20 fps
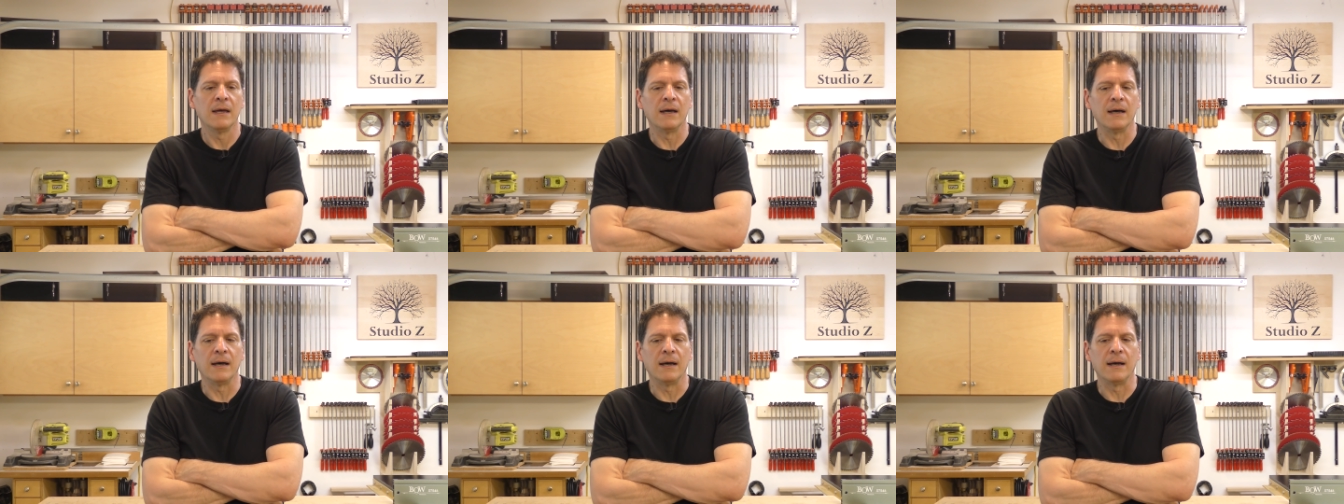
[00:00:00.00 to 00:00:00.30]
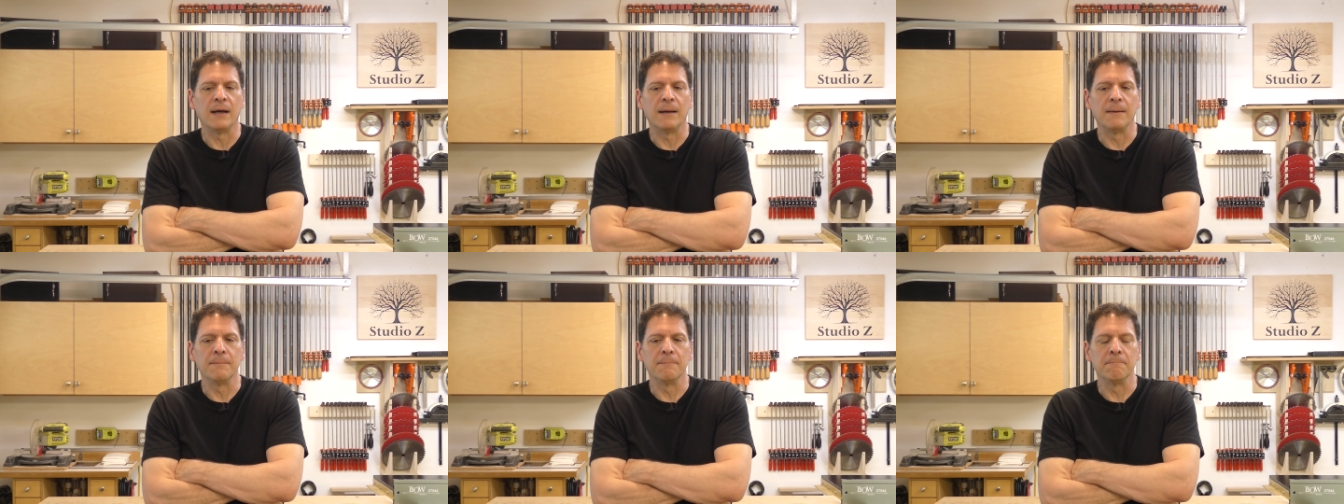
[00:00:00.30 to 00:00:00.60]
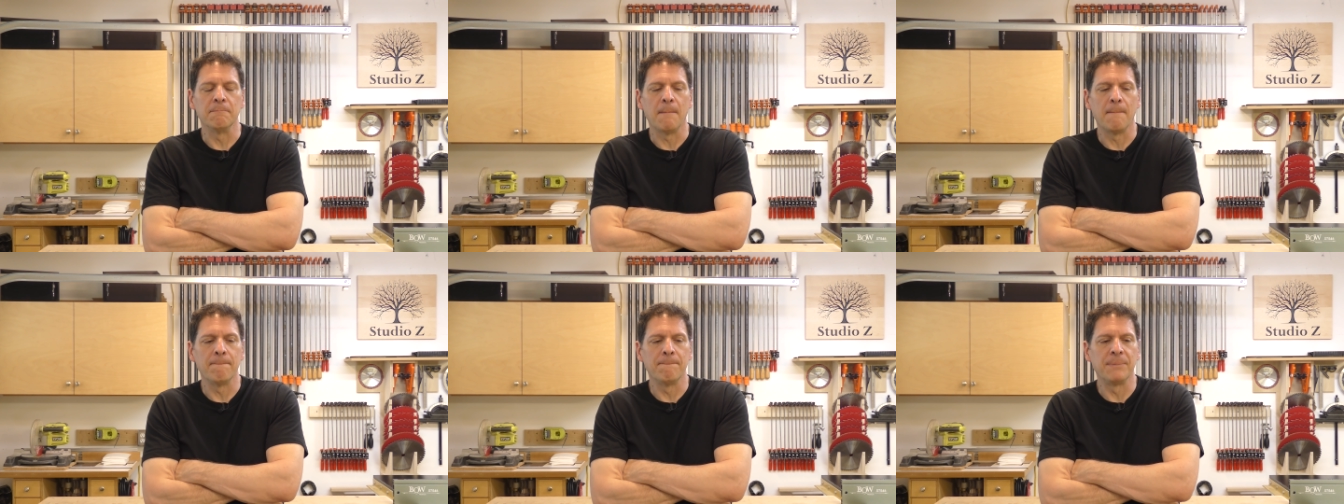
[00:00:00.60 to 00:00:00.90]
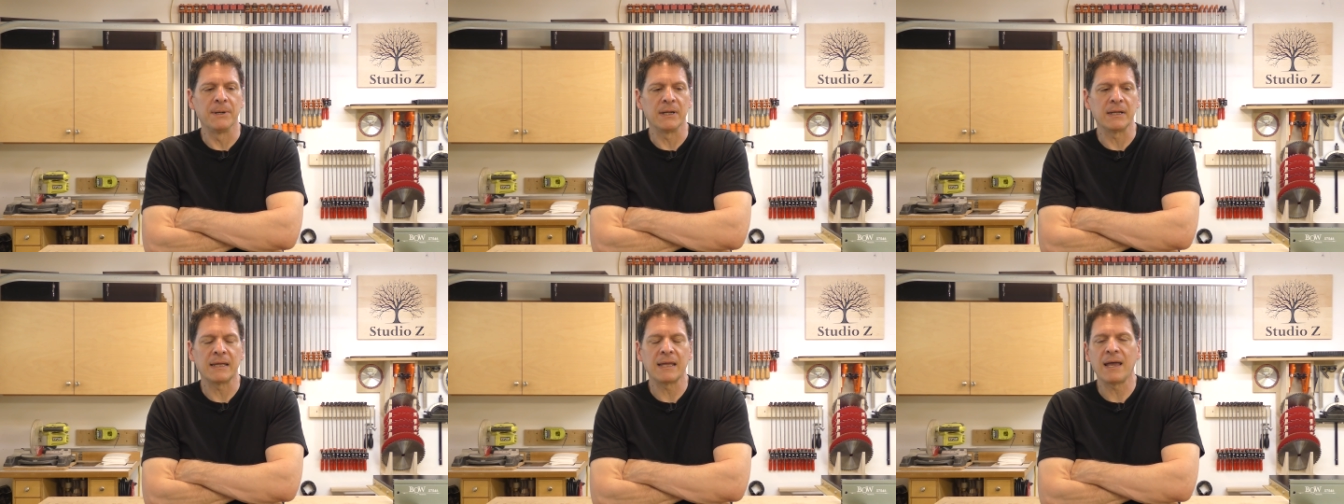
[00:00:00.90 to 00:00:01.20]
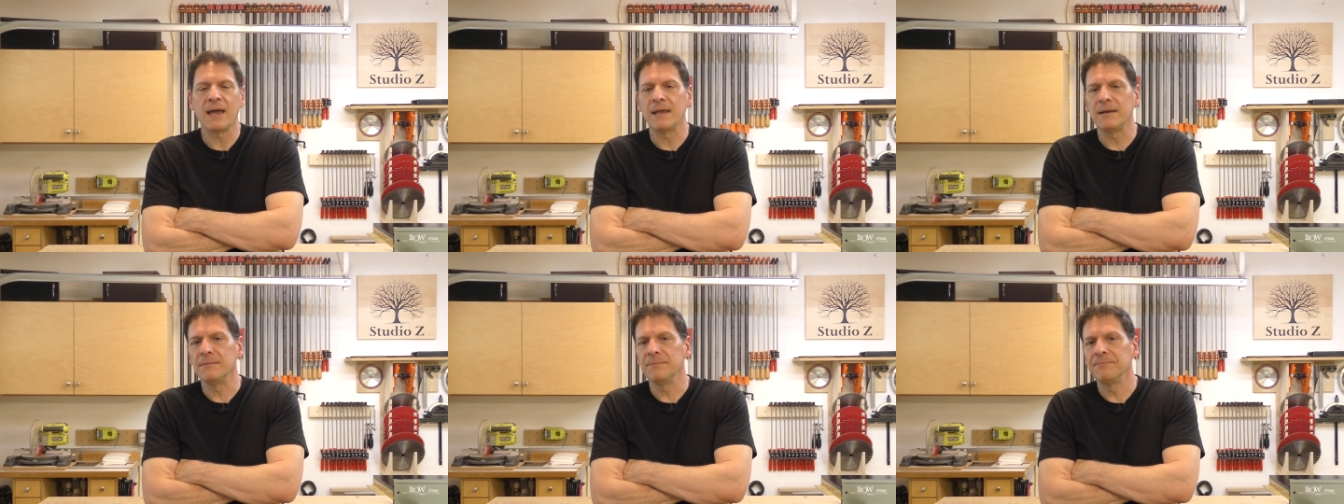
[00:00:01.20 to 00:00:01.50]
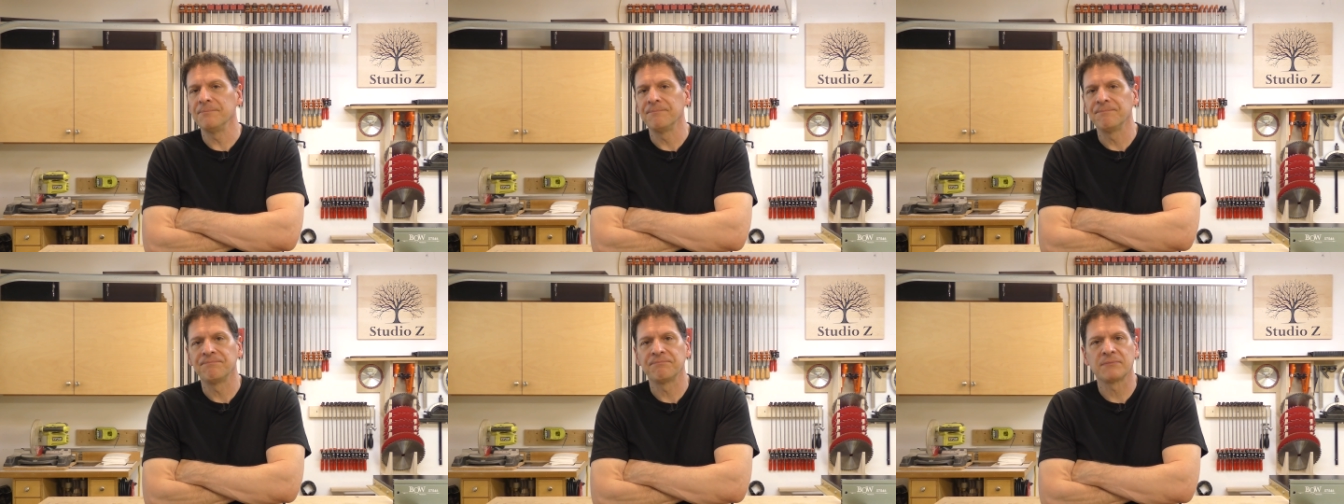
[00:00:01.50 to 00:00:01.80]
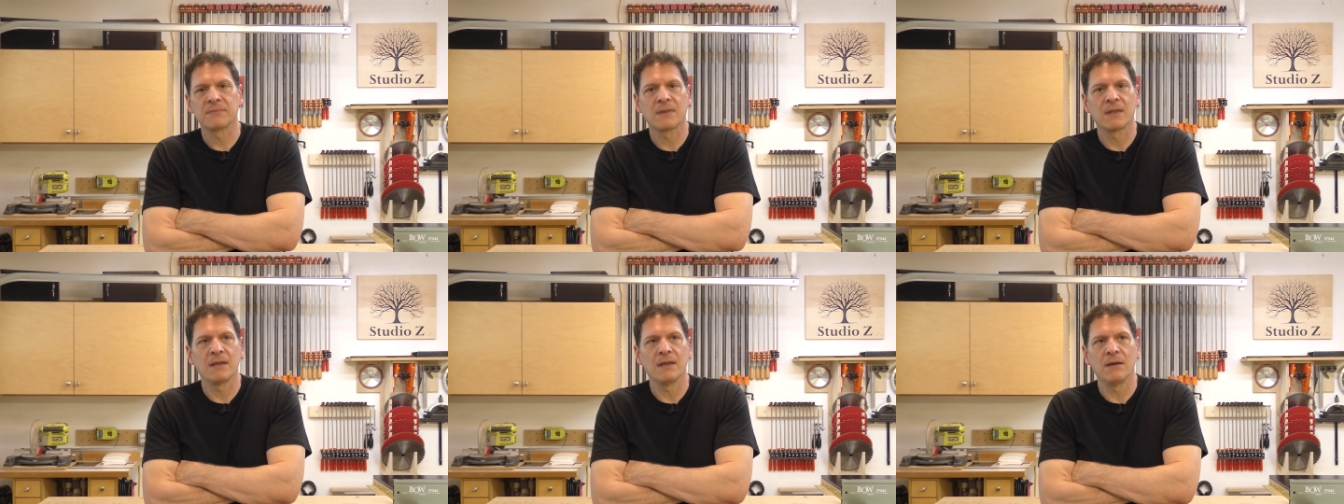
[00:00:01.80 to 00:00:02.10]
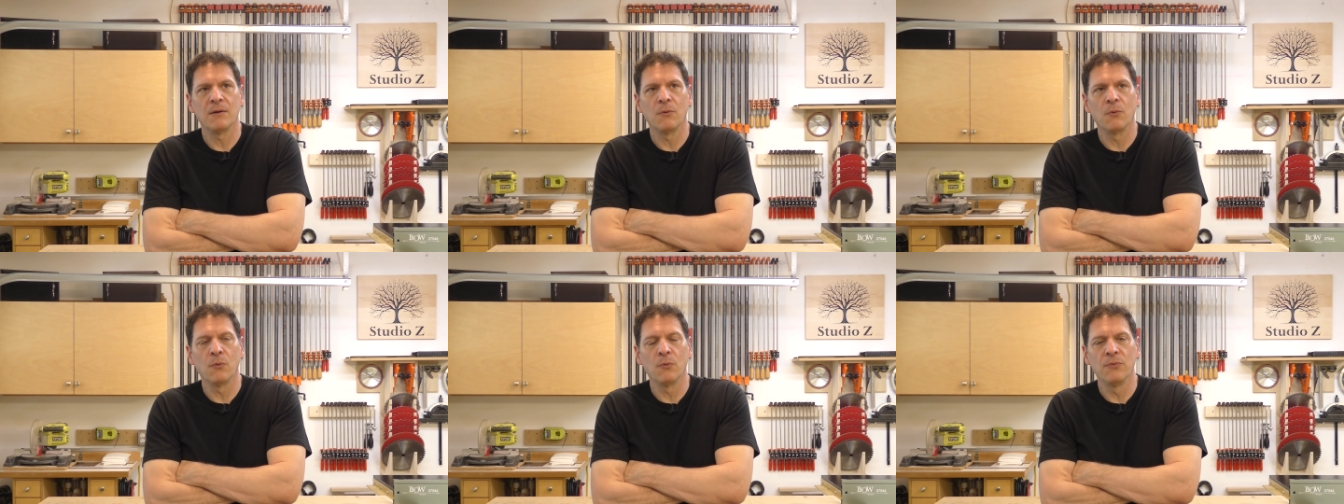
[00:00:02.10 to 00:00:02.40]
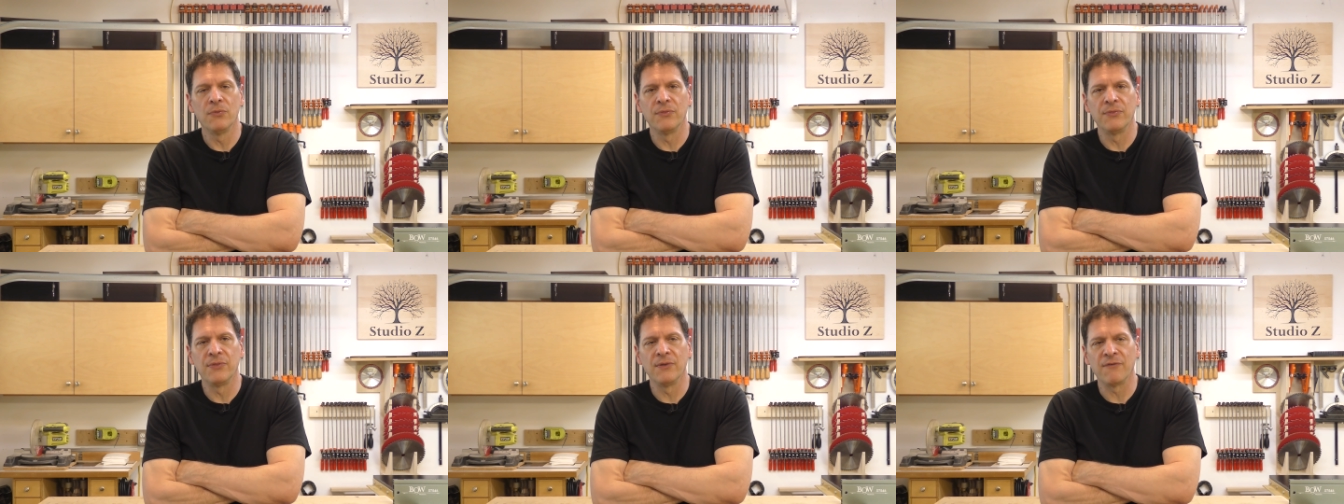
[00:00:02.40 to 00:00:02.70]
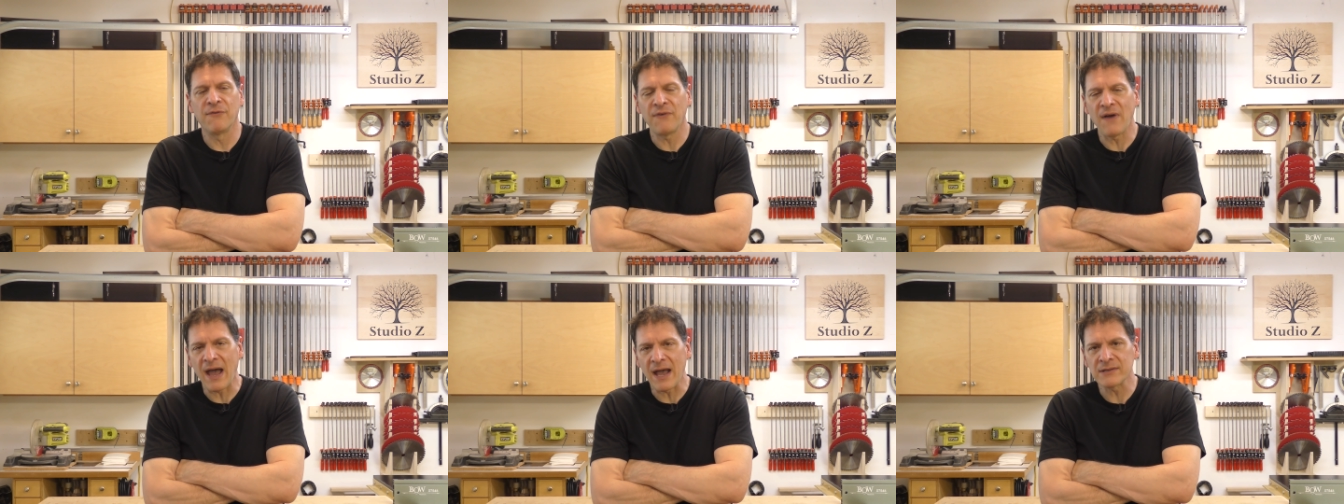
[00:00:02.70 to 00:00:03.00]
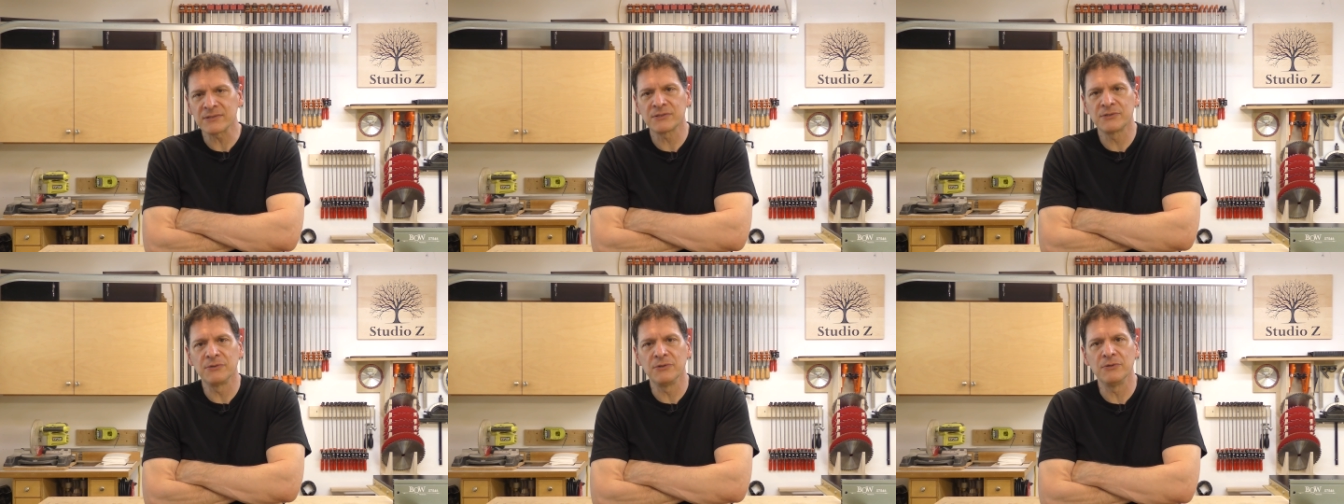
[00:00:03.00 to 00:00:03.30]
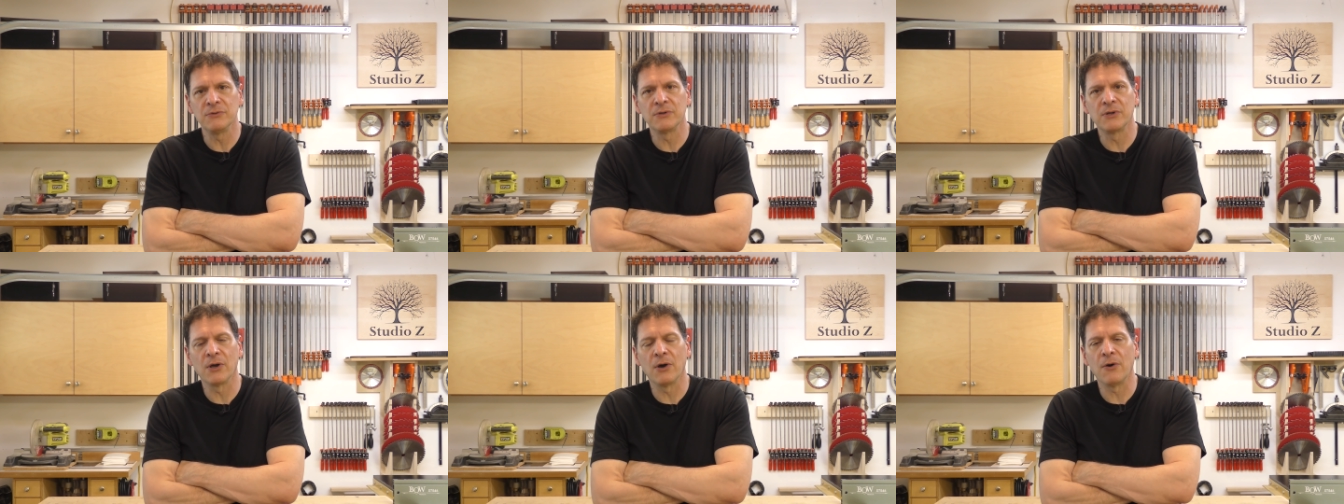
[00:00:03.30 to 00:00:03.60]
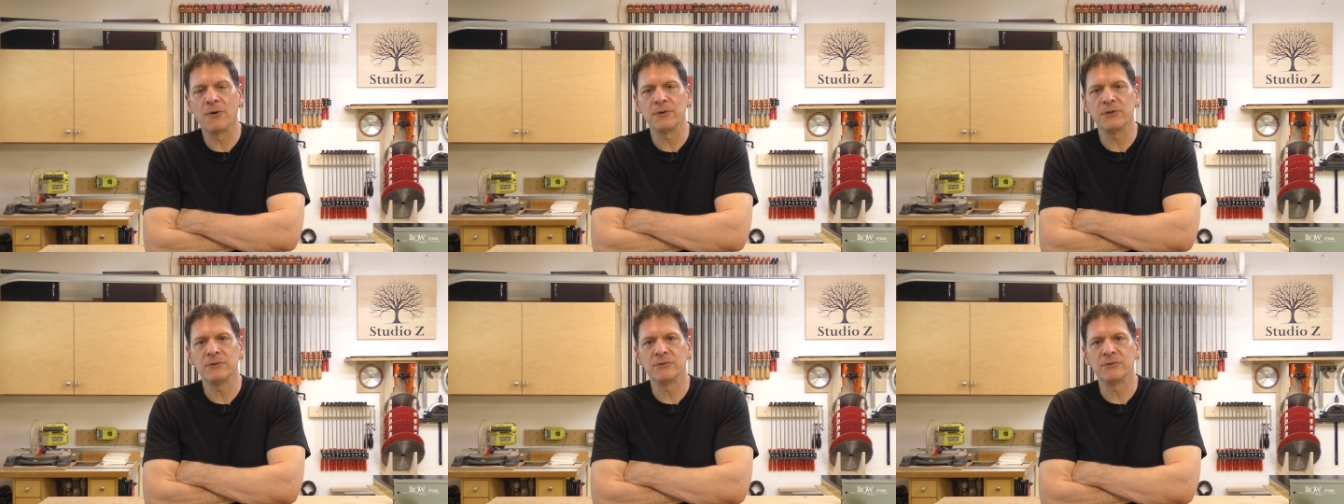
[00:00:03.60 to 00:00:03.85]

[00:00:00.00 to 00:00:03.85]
Um, but again, the faster you go,